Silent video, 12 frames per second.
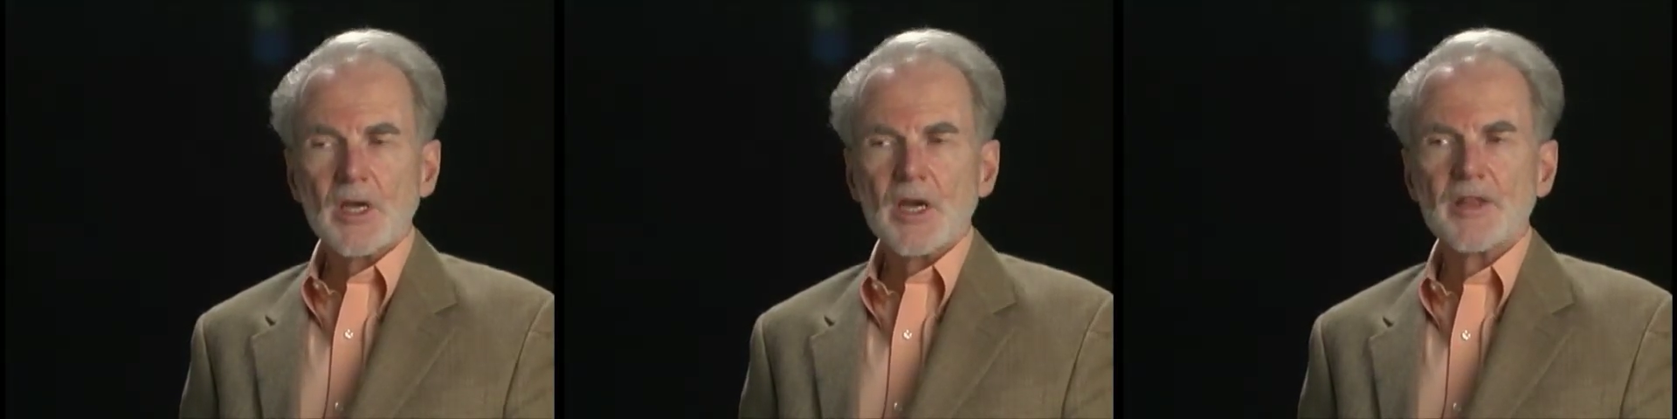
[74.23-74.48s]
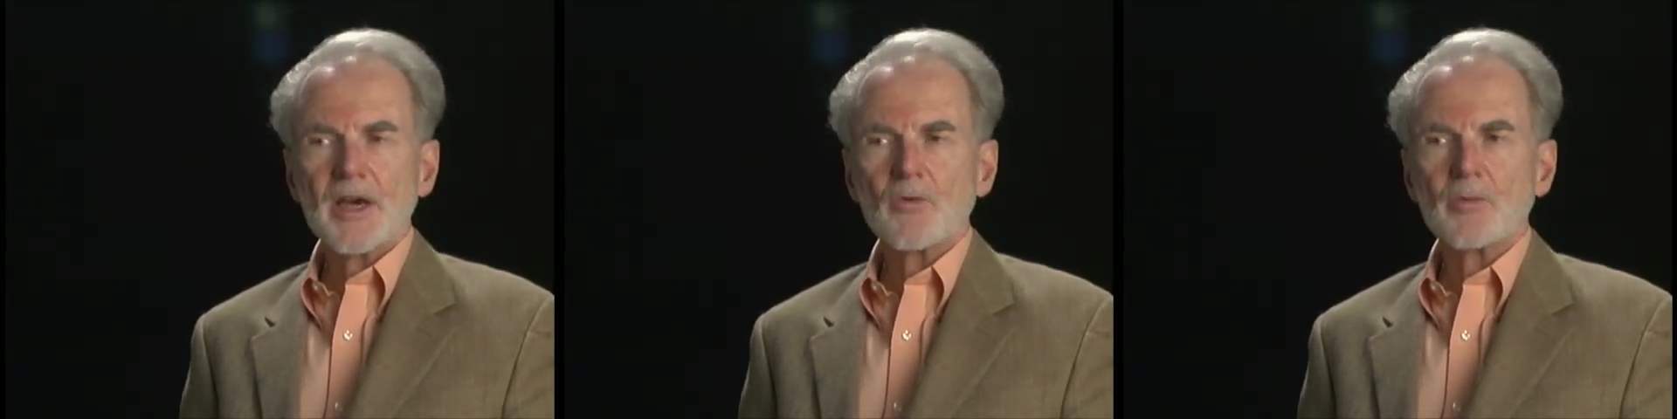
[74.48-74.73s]

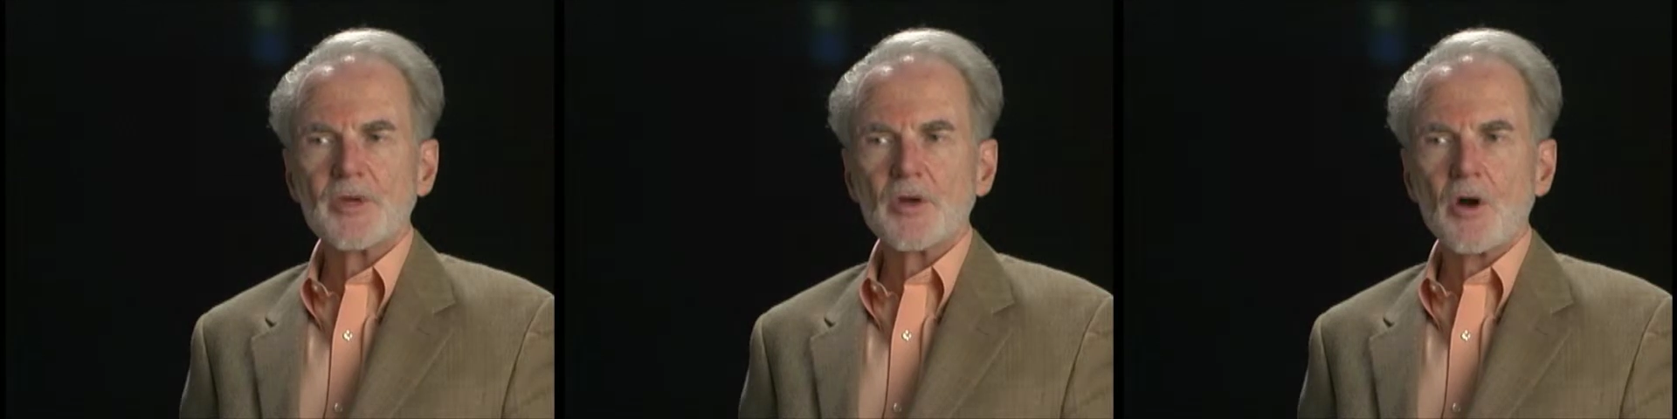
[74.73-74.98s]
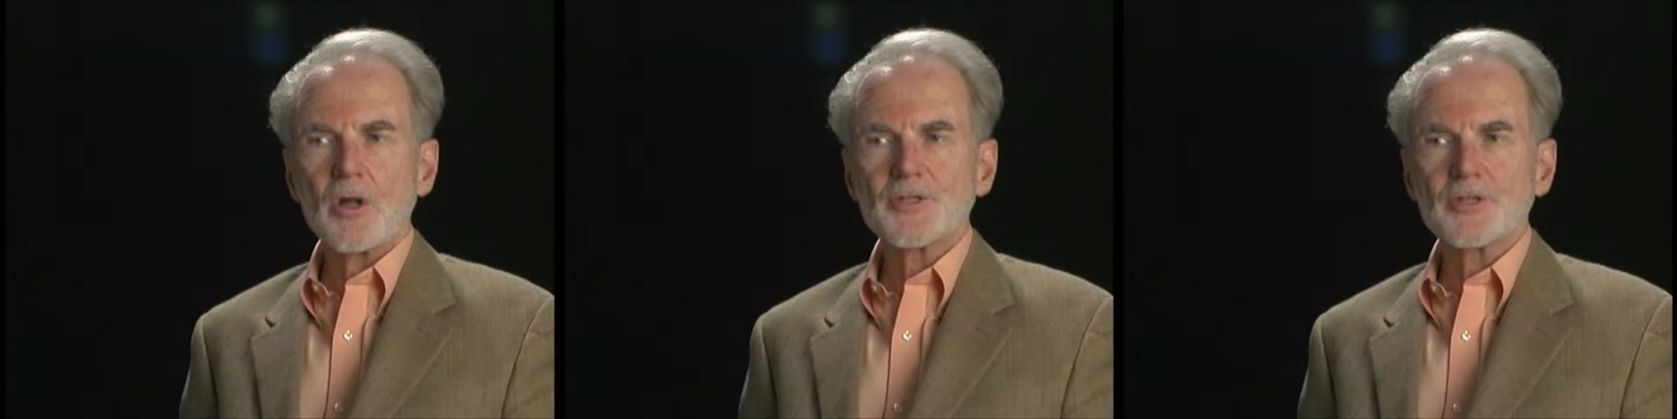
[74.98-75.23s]
And that would be
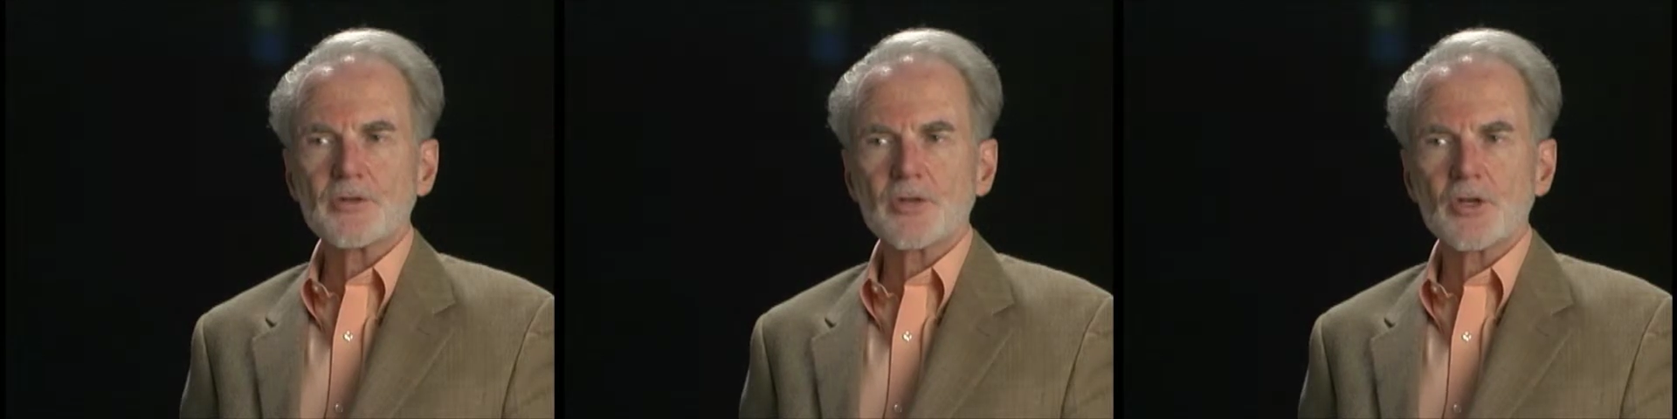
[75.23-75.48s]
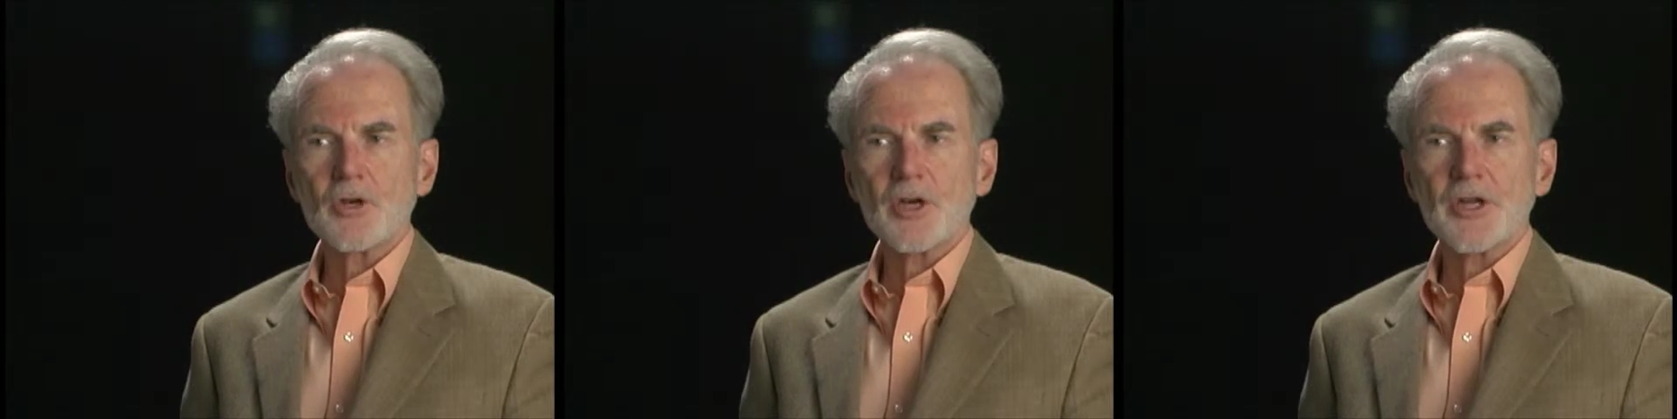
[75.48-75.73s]
all to
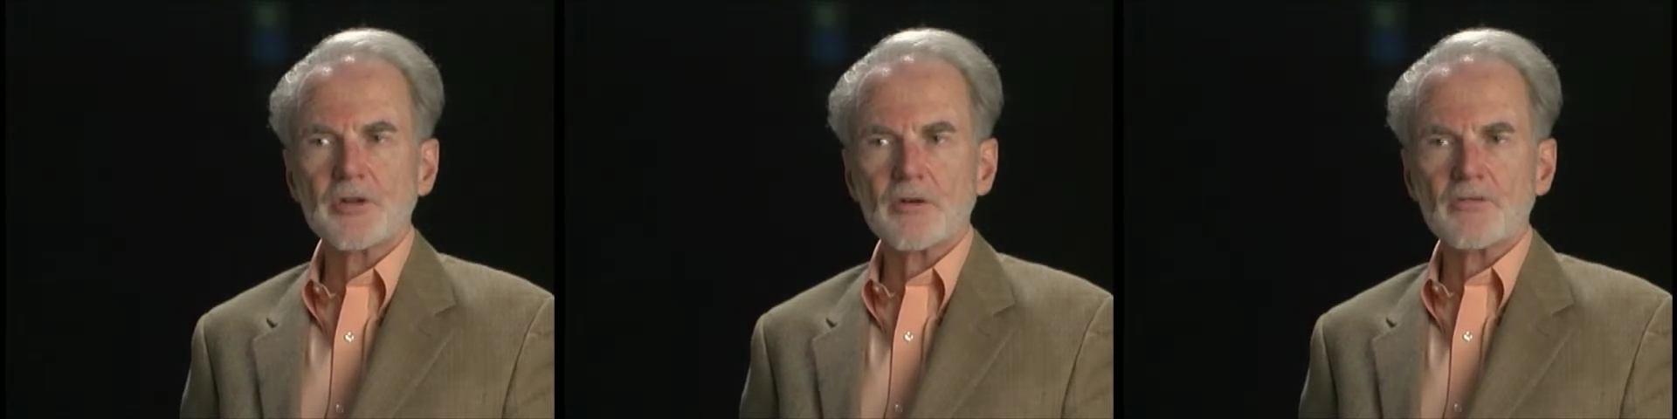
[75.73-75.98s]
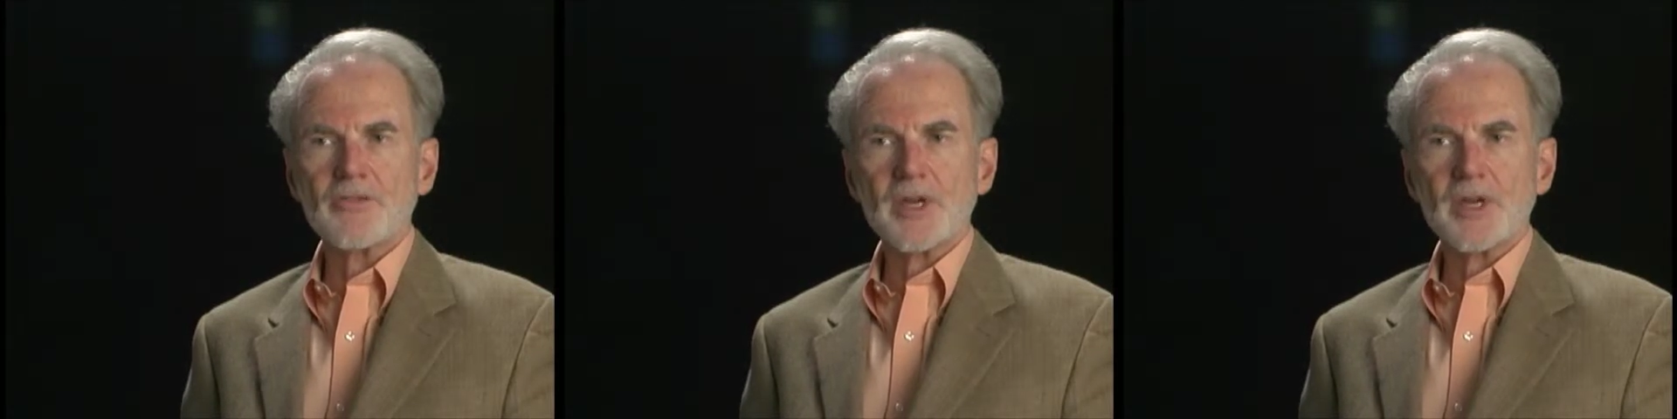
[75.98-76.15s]
the good of